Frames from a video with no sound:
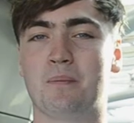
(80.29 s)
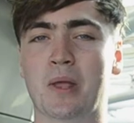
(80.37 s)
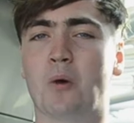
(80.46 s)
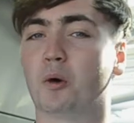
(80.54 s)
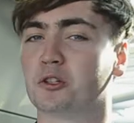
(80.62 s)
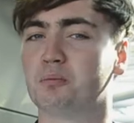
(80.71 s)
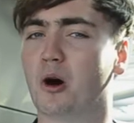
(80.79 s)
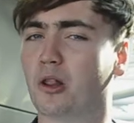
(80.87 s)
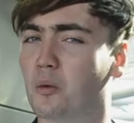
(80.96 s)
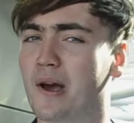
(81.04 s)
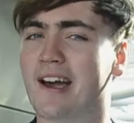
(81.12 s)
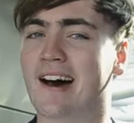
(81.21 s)
What's more,
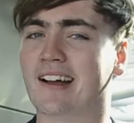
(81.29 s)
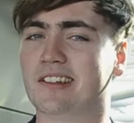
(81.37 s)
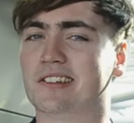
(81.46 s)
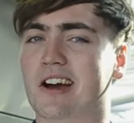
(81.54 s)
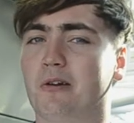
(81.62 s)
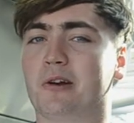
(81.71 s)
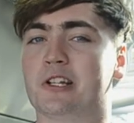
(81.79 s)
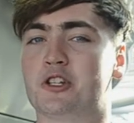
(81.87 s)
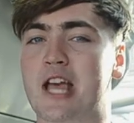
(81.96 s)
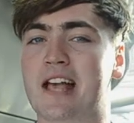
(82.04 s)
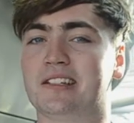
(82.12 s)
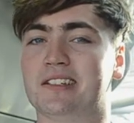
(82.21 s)
the way her hands are on her
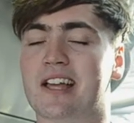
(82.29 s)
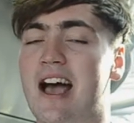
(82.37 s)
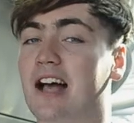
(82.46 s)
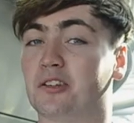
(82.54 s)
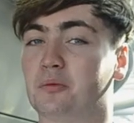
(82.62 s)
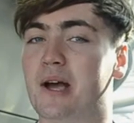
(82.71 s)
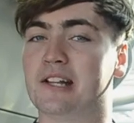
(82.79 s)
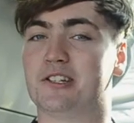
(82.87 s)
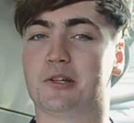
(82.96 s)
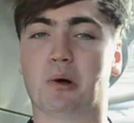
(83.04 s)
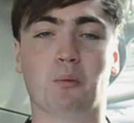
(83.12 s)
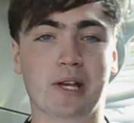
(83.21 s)
chest, I swear to
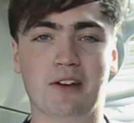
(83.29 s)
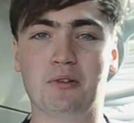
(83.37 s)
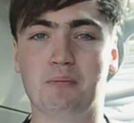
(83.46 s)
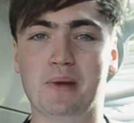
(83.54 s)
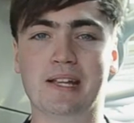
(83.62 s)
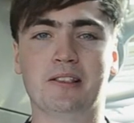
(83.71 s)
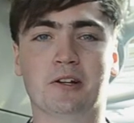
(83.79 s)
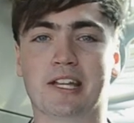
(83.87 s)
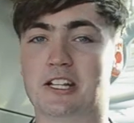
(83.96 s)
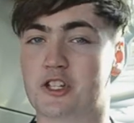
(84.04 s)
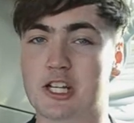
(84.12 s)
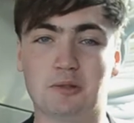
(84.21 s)
you, and we haven't been
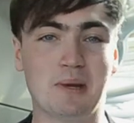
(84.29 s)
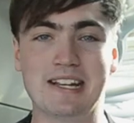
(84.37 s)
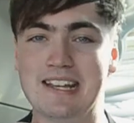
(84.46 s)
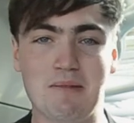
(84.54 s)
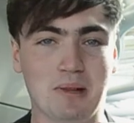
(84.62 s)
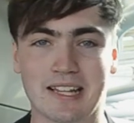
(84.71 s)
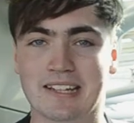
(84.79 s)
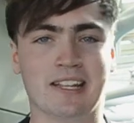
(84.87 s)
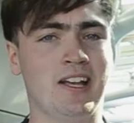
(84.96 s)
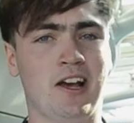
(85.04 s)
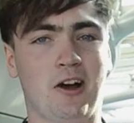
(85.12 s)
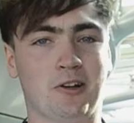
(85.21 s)
looking, she's been nibbling
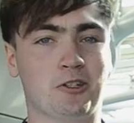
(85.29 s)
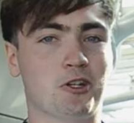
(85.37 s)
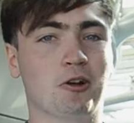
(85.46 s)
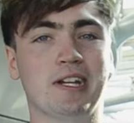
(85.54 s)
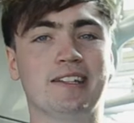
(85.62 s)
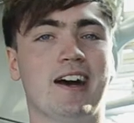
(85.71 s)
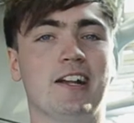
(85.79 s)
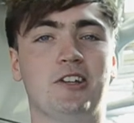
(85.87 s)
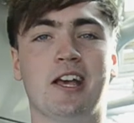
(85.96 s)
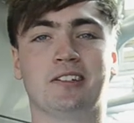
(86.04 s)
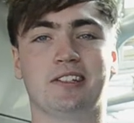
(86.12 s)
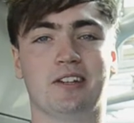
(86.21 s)
on a chalky
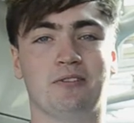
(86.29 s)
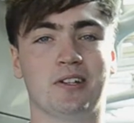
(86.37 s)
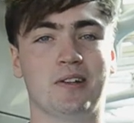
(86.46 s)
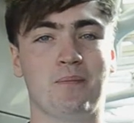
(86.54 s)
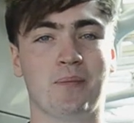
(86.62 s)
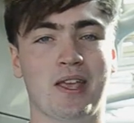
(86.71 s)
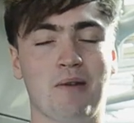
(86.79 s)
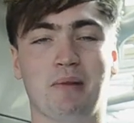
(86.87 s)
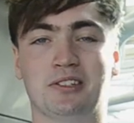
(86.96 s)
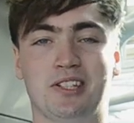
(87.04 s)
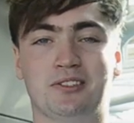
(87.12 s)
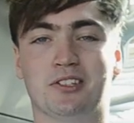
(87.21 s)
digestive. My
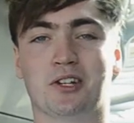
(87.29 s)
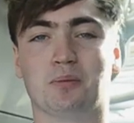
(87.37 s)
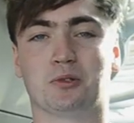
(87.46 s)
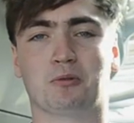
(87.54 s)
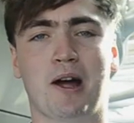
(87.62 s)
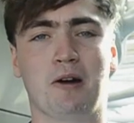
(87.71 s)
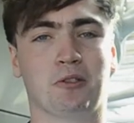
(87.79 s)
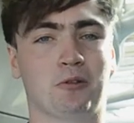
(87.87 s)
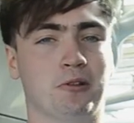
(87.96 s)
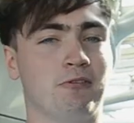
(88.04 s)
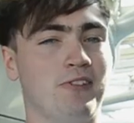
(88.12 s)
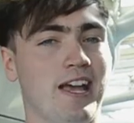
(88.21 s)
sister comes round
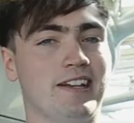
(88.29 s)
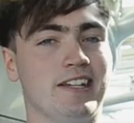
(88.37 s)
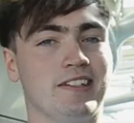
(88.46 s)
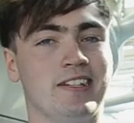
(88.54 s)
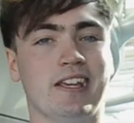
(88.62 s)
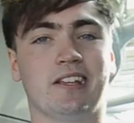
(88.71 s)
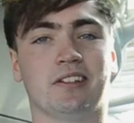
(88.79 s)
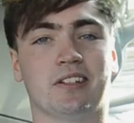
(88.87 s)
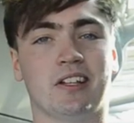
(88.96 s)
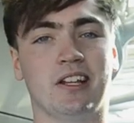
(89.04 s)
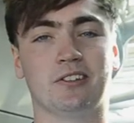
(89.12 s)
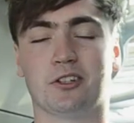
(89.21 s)
through fading tears
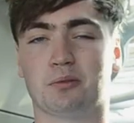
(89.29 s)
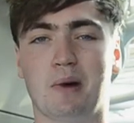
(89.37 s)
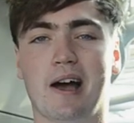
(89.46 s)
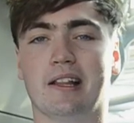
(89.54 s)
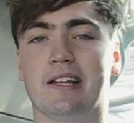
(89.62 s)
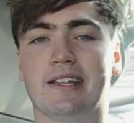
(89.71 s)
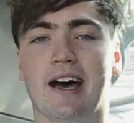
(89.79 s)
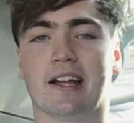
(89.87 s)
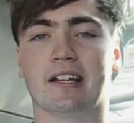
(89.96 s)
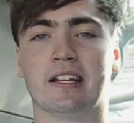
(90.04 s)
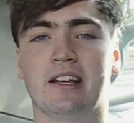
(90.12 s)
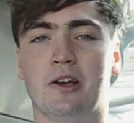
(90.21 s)
to smile at Nan,
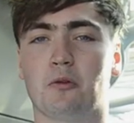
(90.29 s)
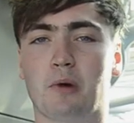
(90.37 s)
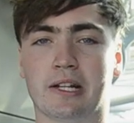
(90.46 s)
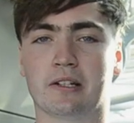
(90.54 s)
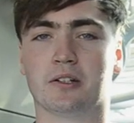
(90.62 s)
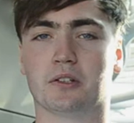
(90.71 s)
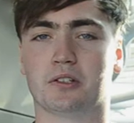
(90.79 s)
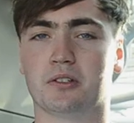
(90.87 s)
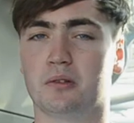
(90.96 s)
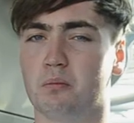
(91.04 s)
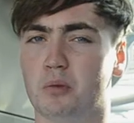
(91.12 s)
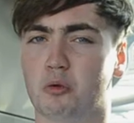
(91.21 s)
wrinkled
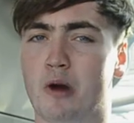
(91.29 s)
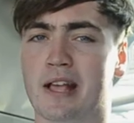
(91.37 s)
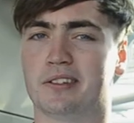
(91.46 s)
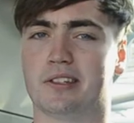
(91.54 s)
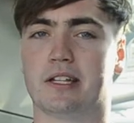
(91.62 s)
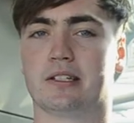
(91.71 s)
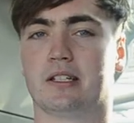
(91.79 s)
but rested.